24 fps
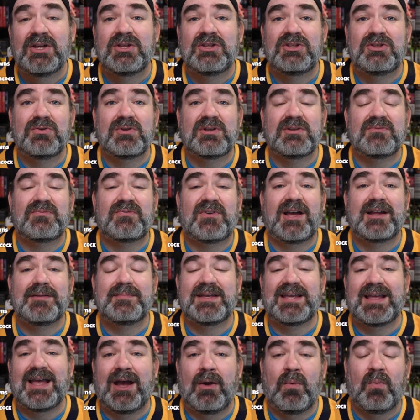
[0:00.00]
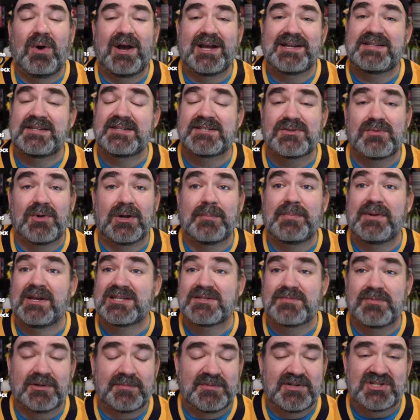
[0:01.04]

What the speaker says: You can find me at ytsquarepegs pretty